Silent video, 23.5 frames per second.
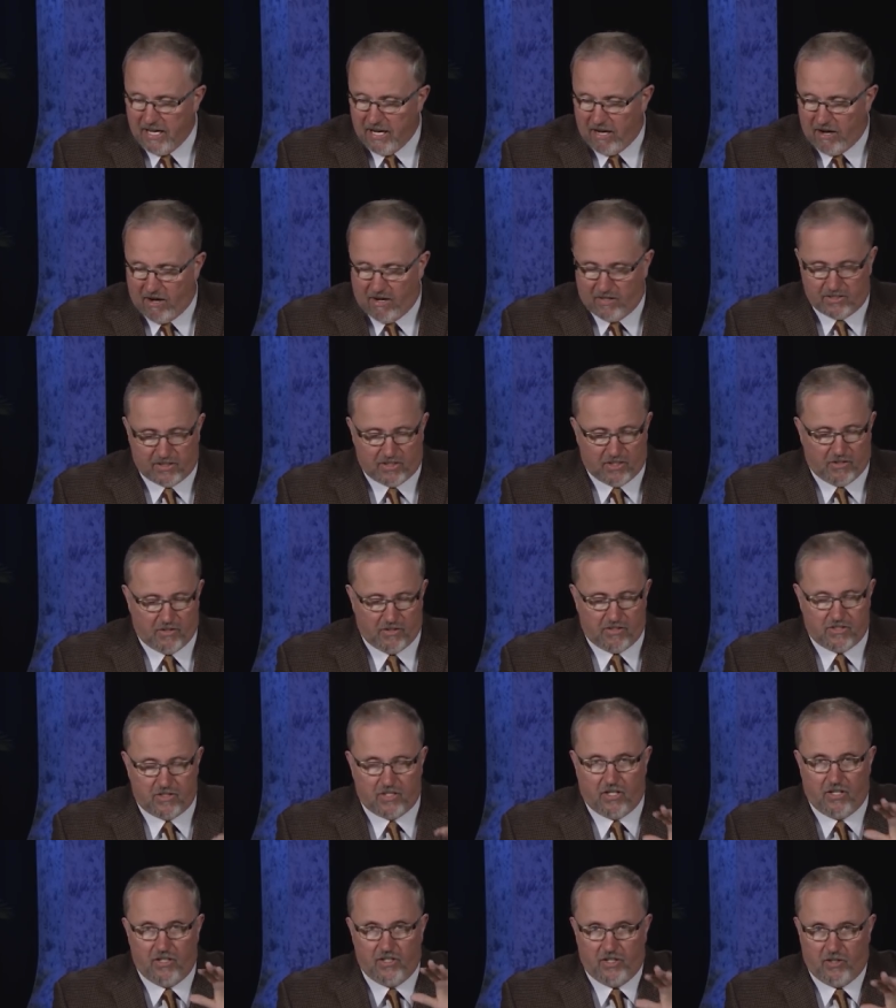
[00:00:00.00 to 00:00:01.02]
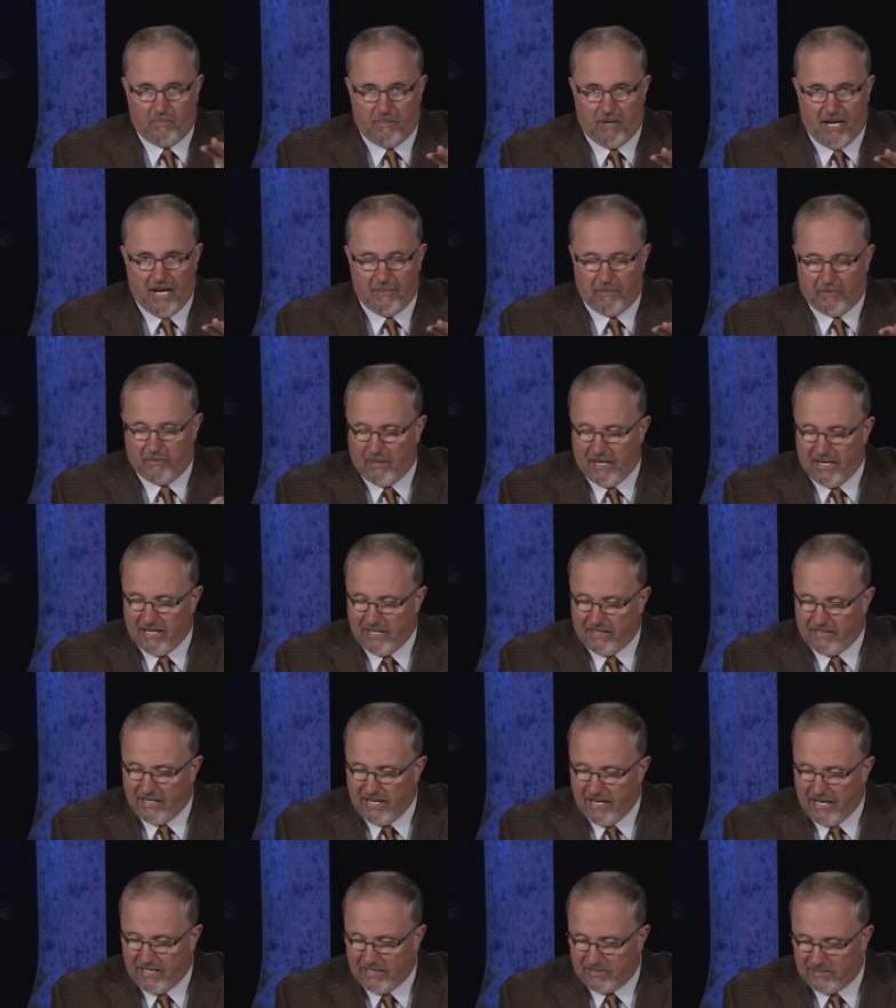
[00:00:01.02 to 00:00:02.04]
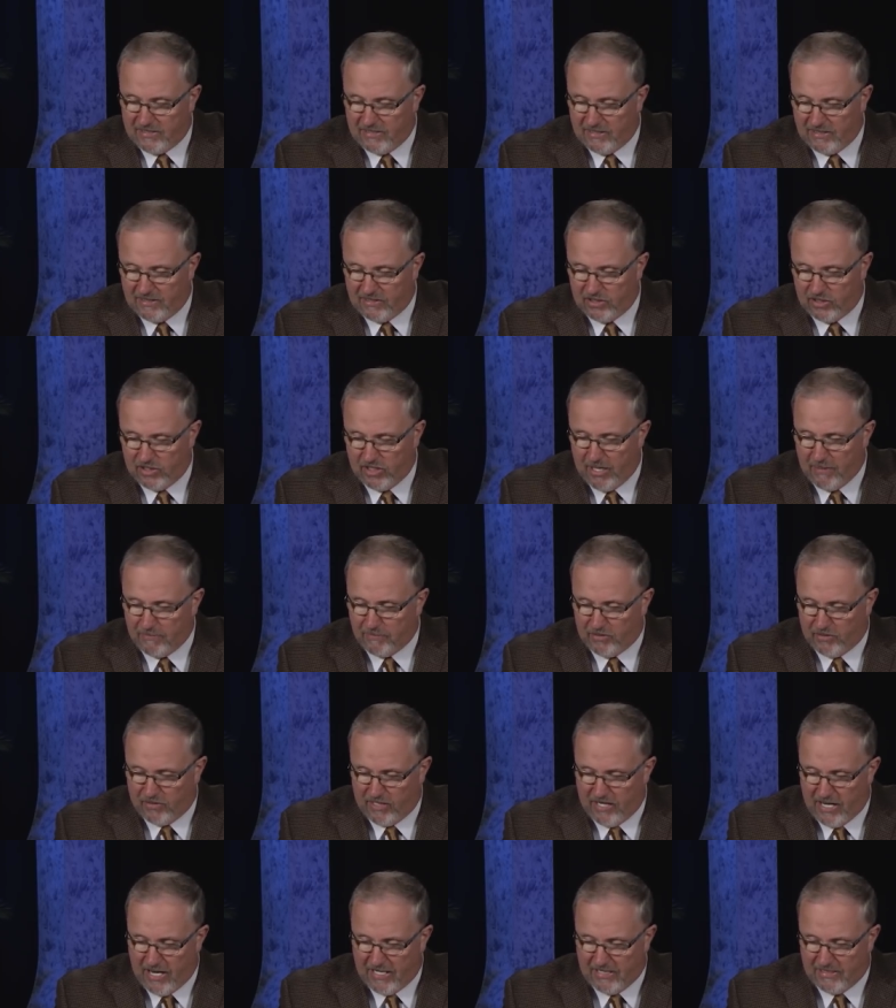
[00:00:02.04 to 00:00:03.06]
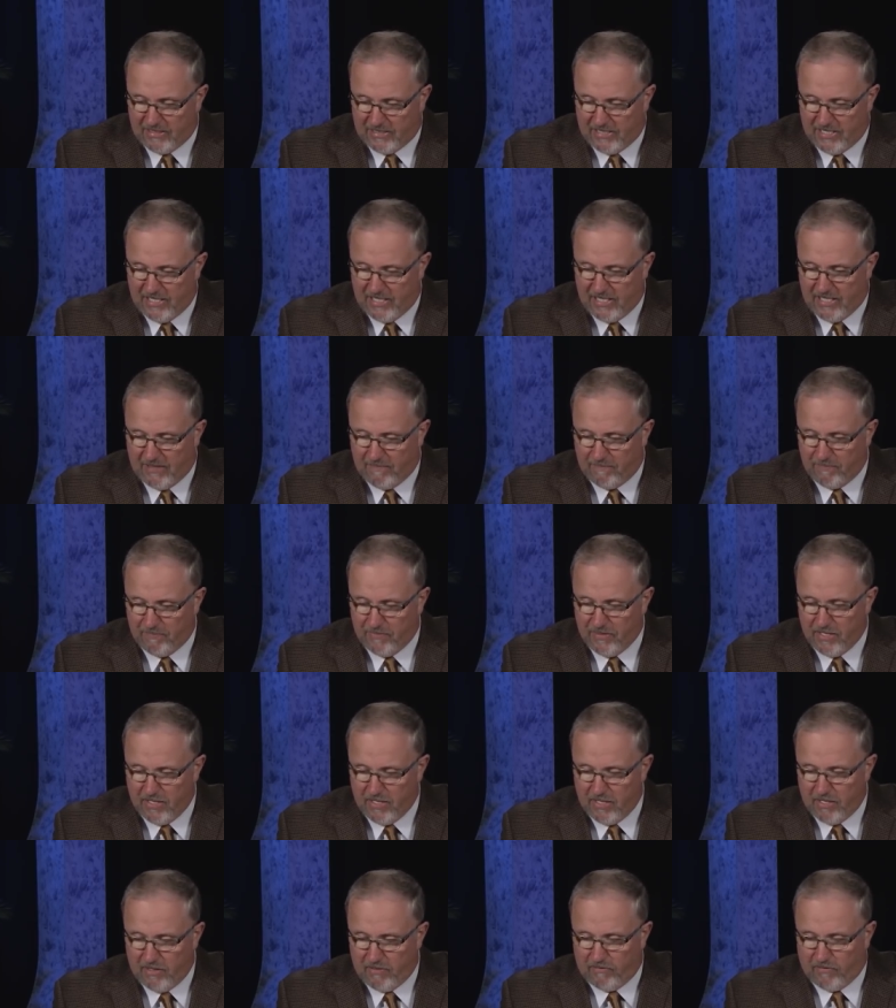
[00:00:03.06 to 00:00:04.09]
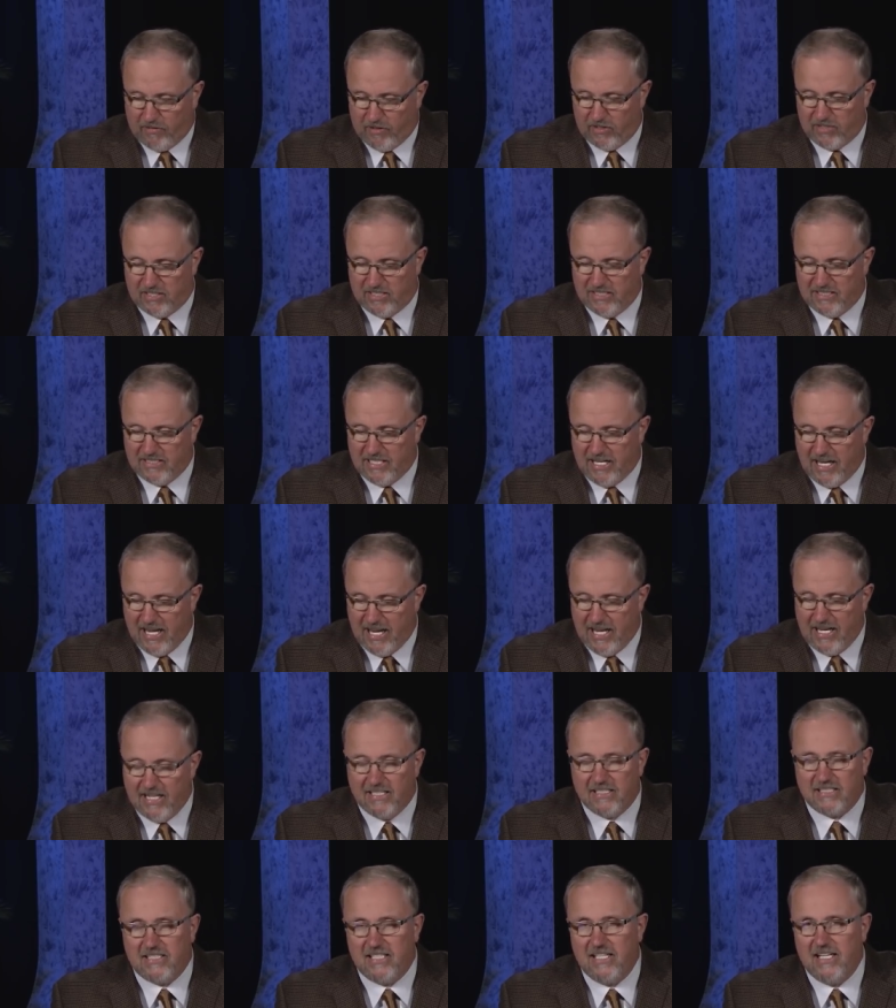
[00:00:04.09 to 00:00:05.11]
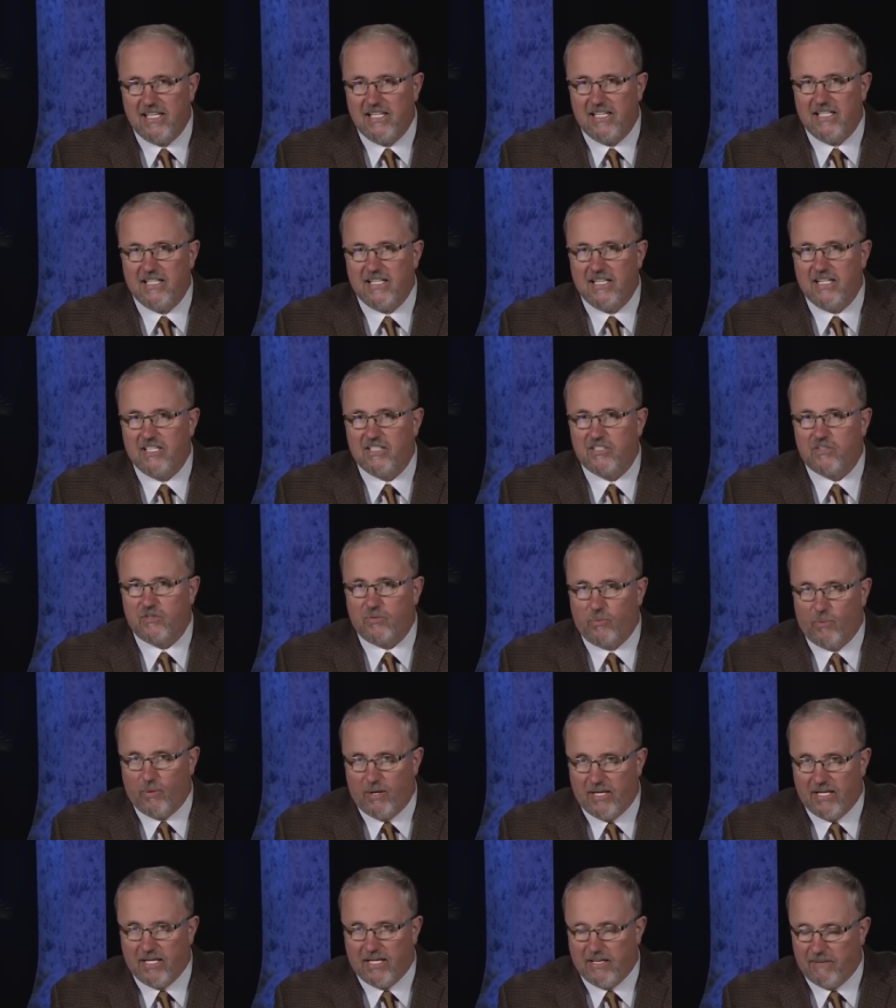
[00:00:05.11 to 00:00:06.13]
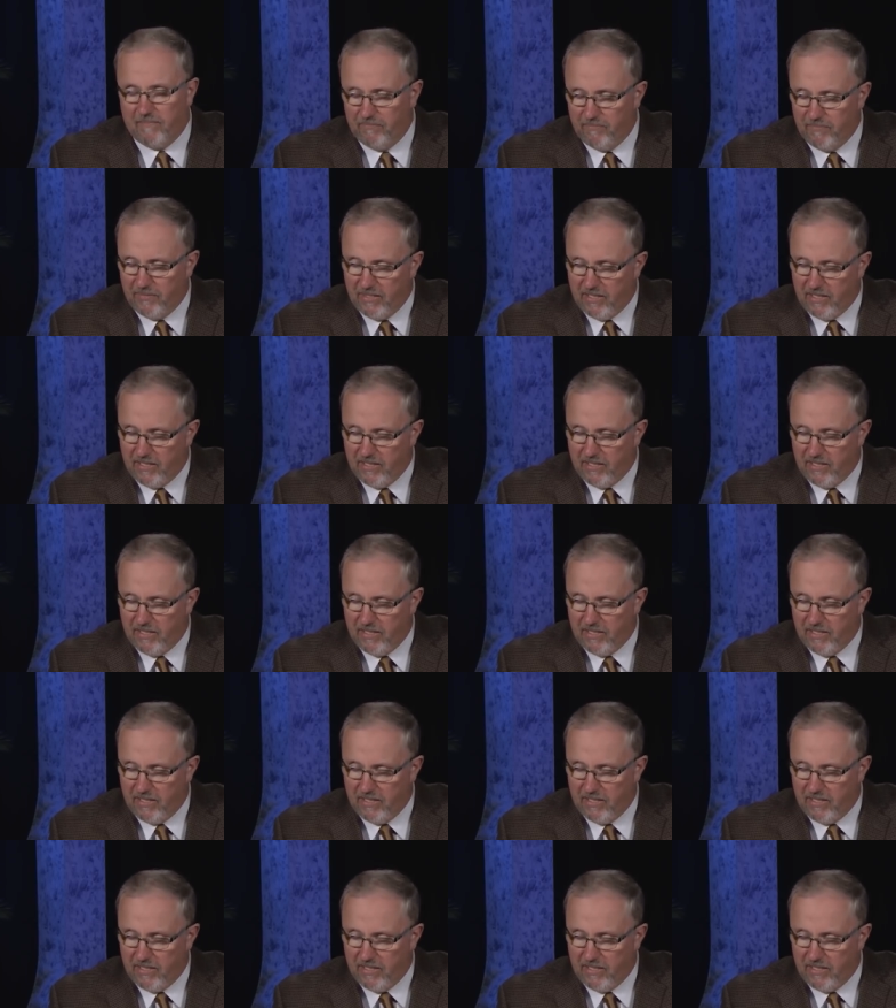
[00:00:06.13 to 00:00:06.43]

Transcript: Also, turn your Bible right now to Exodus chapter 19, verses 18 and 20.